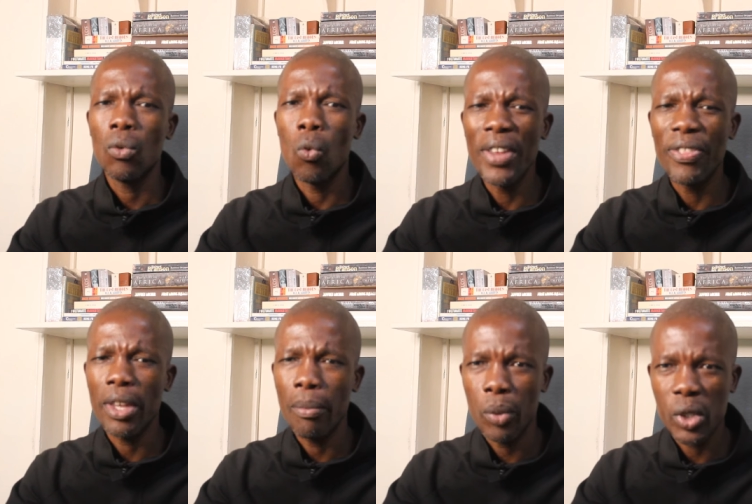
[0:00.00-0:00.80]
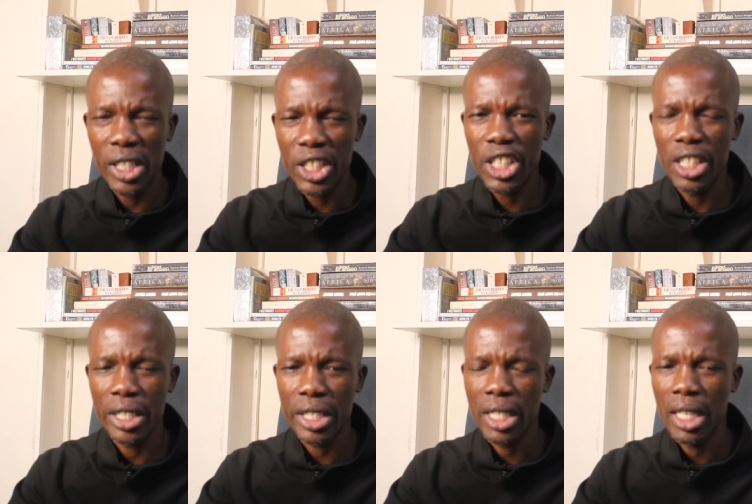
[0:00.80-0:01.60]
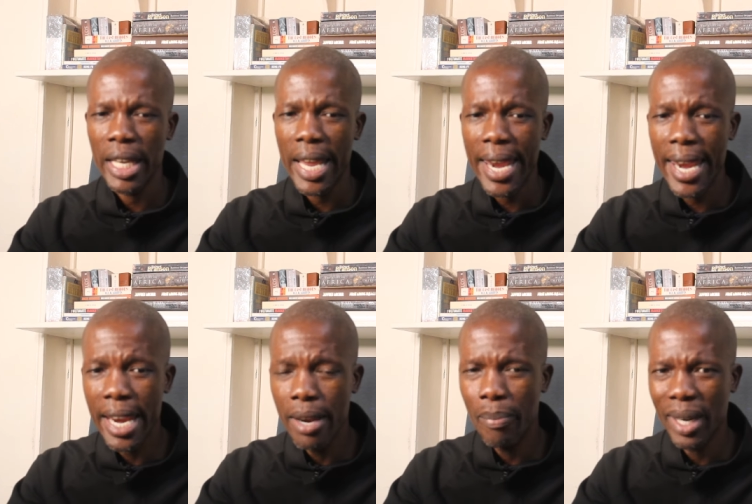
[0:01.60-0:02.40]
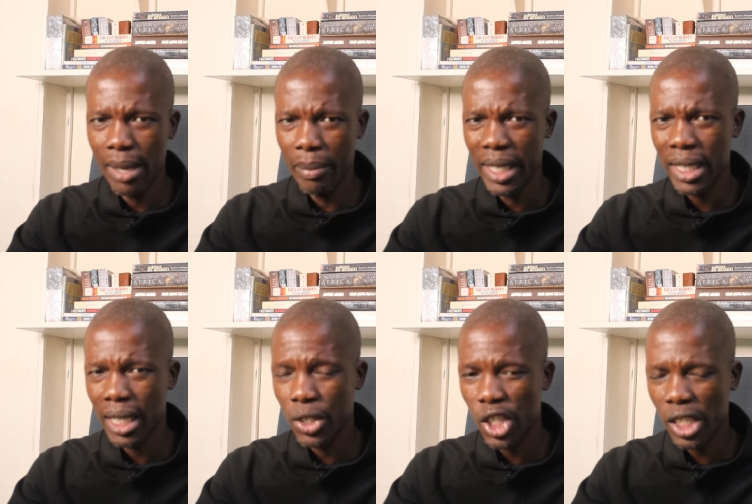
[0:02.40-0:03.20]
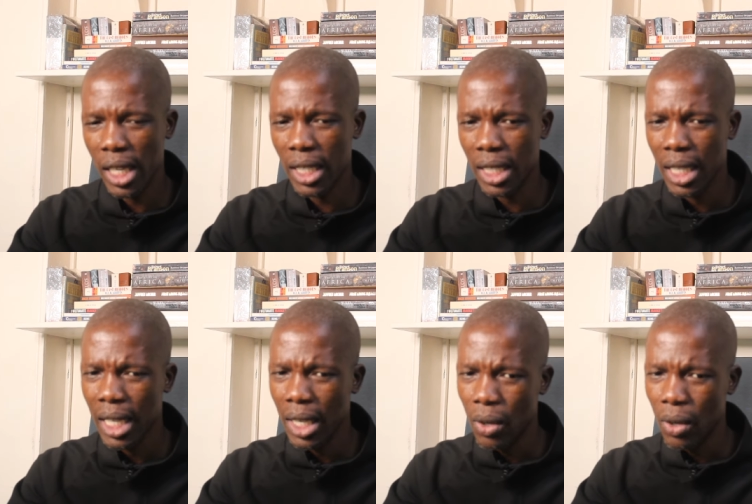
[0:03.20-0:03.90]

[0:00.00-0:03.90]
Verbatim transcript: with positions in parliament and she says